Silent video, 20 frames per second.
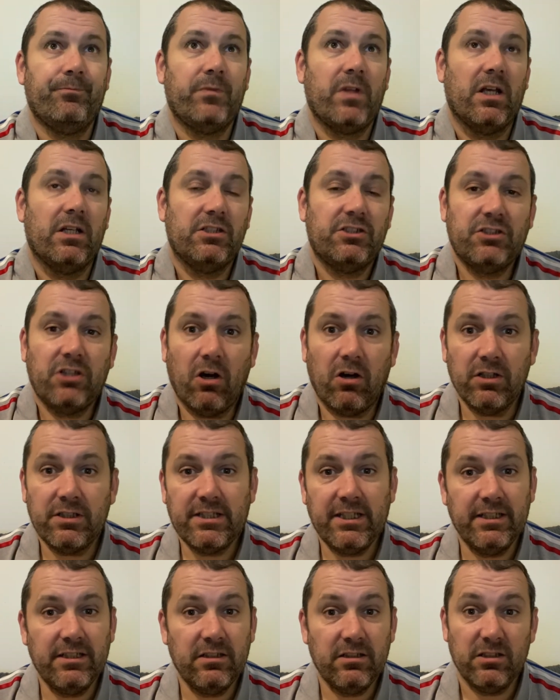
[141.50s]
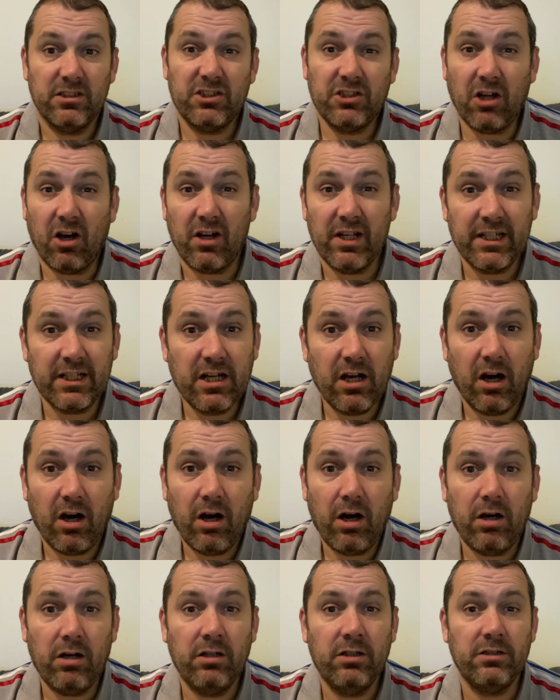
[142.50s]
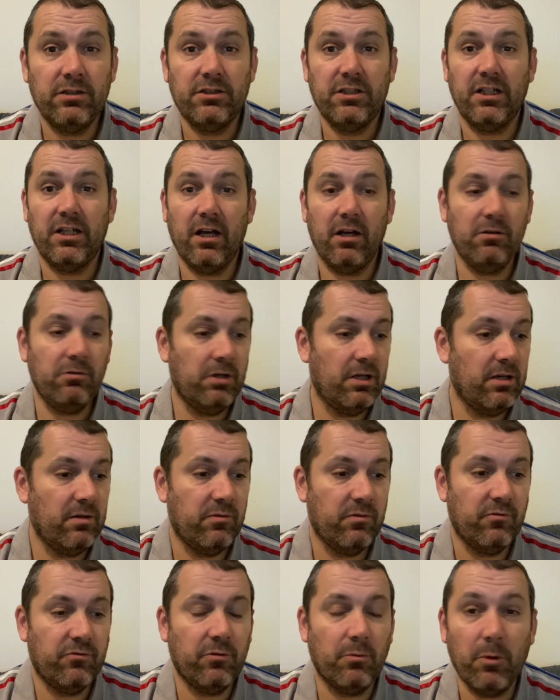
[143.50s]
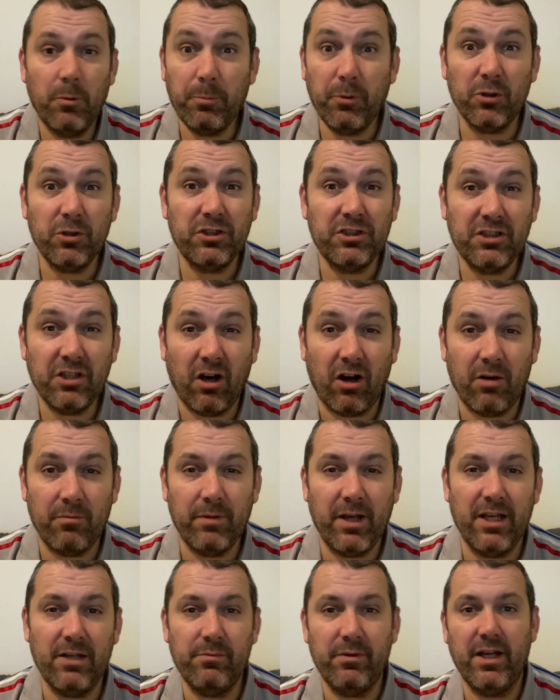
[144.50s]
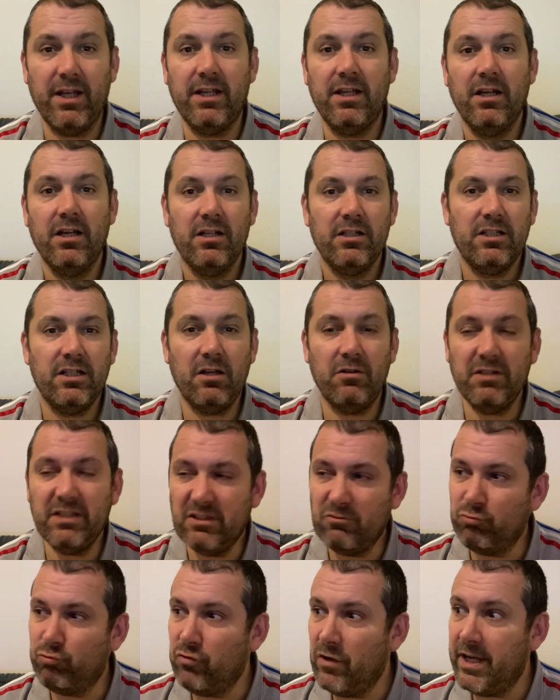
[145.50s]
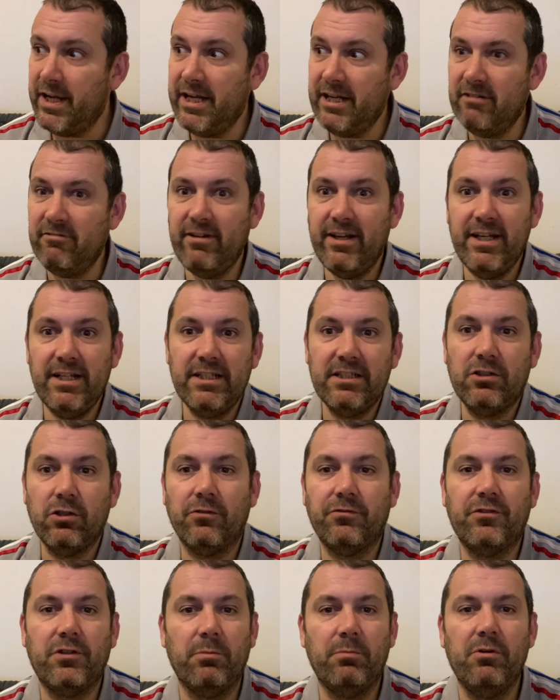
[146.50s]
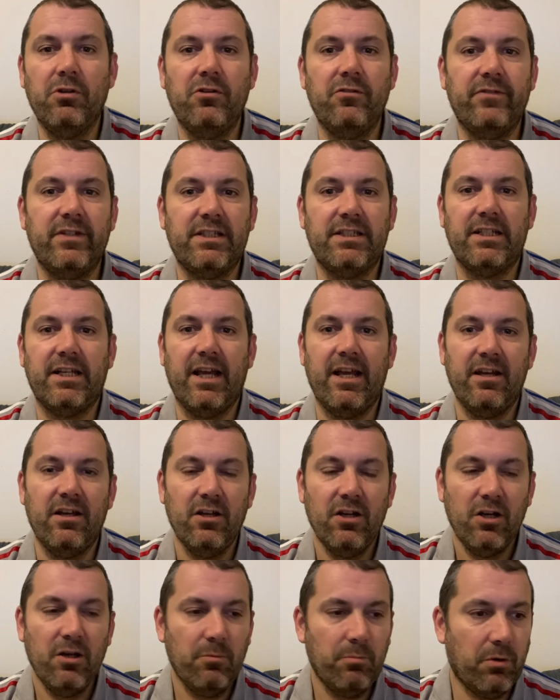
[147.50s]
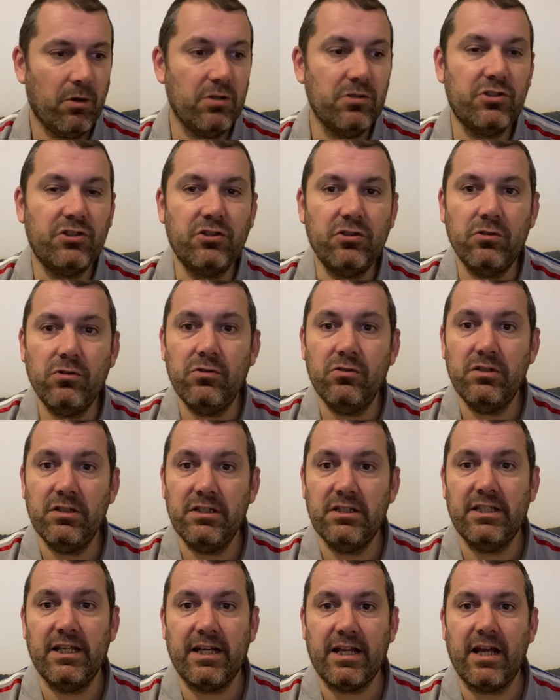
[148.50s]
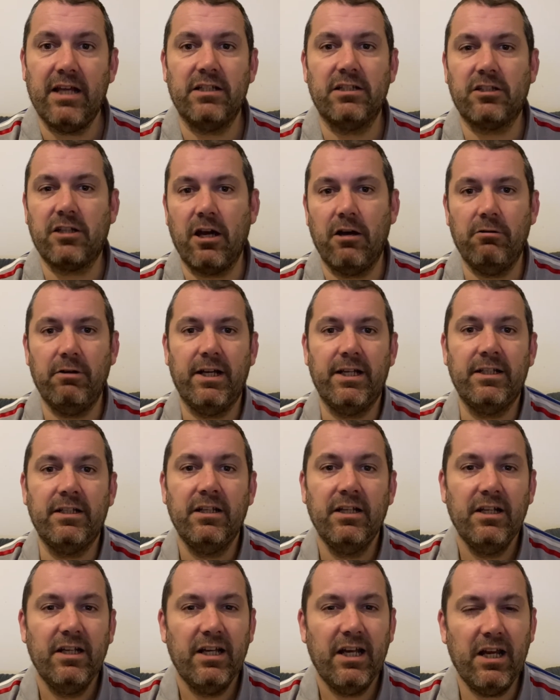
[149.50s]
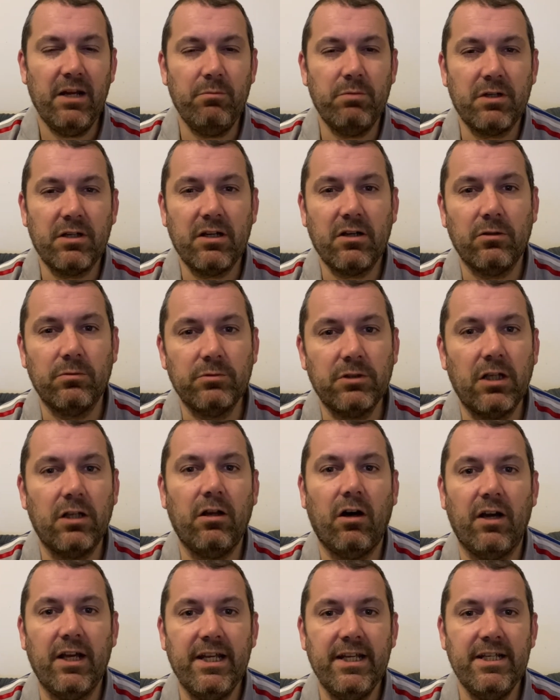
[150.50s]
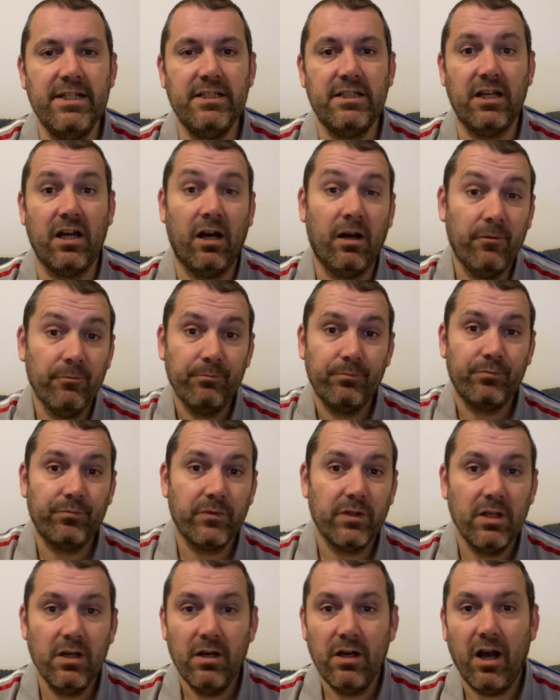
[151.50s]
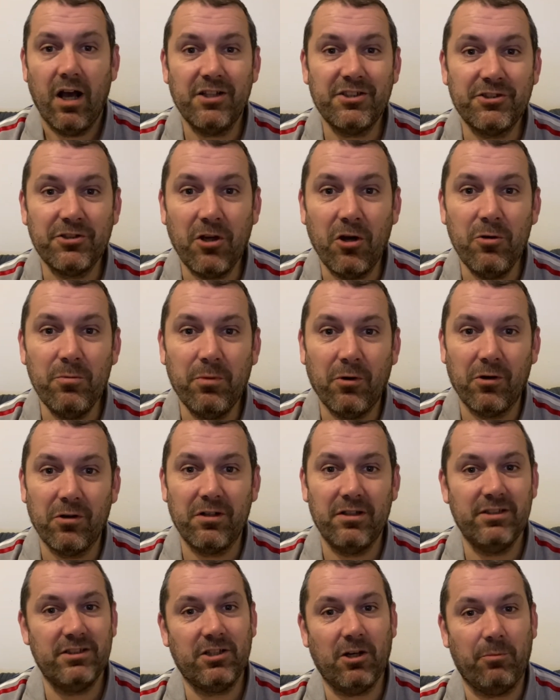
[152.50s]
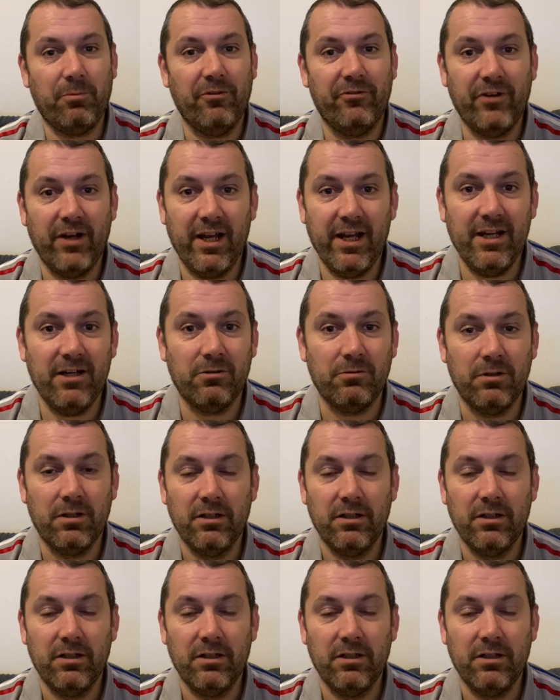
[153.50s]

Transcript: starting a car, from a push start maybe. It's really tough to move, isn't it? But as soon as it gets going, it becomes a lot easier. A snowball at top of a hill,